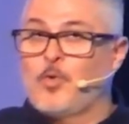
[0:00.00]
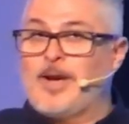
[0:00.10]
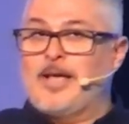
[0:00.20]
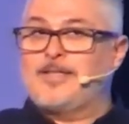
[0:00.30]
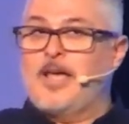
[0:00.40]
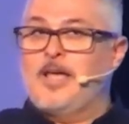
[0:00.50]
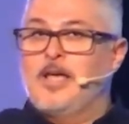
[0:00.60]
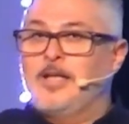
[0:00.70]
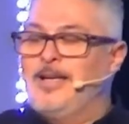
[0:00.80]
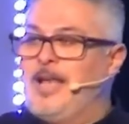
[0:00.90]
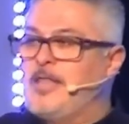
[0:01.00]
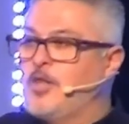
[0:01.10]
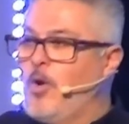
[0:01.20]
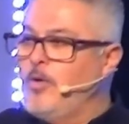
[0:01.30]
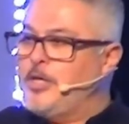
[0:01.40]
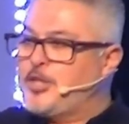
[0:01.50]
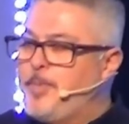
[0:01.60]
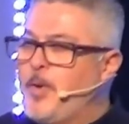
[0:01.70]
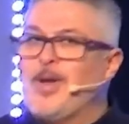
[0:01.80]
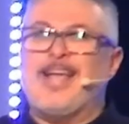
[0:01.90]
So when I say, let the Holy
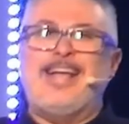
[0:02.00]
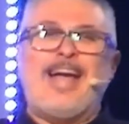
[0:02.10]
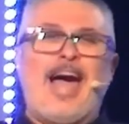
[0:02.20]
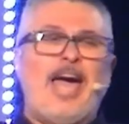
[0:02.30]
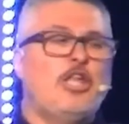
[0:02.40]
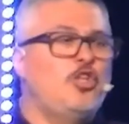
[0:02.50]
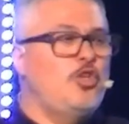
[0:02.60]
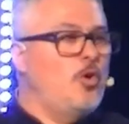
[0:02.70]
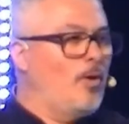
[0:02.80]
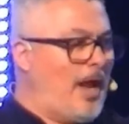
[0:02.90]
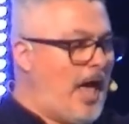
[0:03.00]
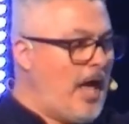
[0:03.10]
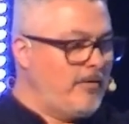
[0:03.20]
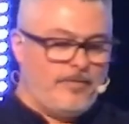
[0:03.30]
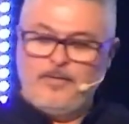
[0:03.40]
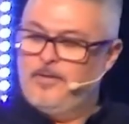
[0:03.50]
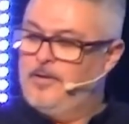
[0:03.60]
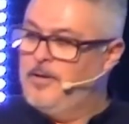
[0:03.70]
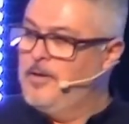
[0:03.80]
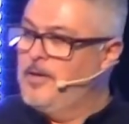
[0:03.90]
Spirit guide your life,
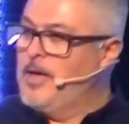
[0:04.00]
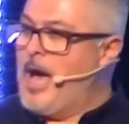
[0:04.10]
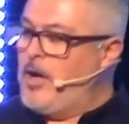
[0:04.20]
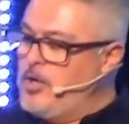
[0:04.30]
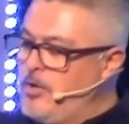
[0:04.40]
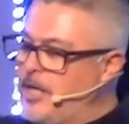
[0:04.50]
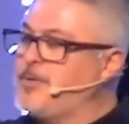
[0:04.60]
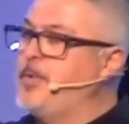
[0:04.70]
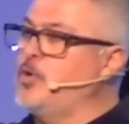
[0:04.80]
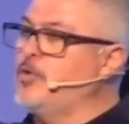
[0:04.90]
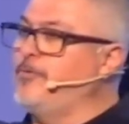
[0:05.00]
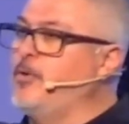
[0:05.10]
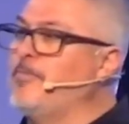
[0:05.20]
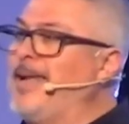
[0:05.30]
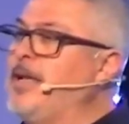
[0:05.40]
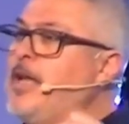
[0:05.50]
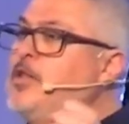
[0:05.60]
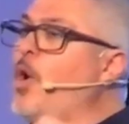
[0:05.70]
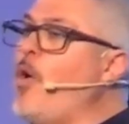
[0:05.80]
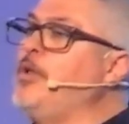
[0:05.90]
how do you get spiritual fruit? By
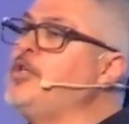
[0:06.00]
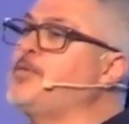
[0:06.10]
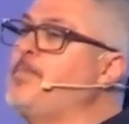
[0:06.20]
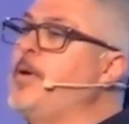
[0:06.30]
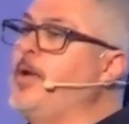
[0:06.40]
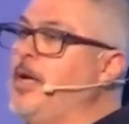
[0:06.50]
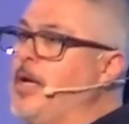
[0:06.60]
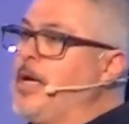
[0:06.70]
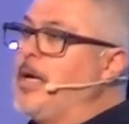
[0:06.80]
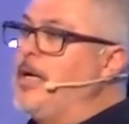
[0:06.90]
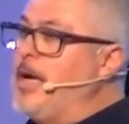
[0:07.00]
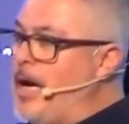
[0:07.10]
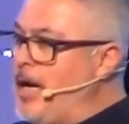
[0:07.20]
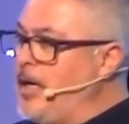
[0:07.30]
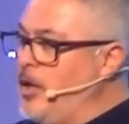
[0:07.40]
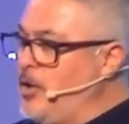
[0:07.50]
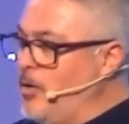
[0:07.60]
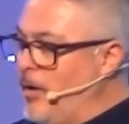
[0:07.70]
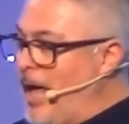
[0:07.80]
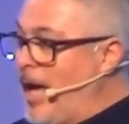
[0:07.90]
letting the Holy Spirit guide
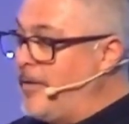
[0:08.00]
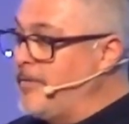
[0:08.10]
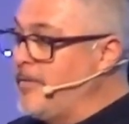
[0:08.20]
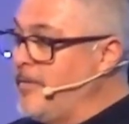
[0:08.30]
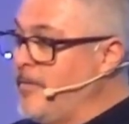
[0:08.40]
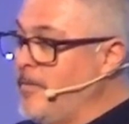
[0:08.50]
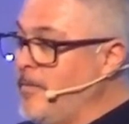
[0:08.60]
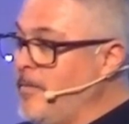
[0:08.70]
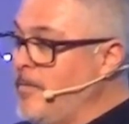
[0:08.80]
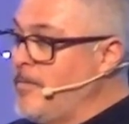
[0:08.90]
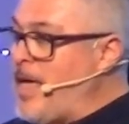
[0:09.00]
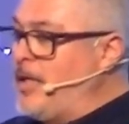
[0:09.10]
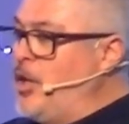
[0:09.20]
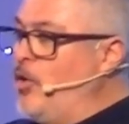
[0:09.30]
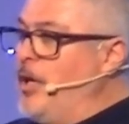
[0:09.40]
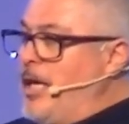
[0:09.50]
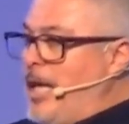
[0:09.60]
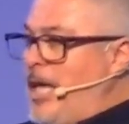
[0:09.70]
your life. That little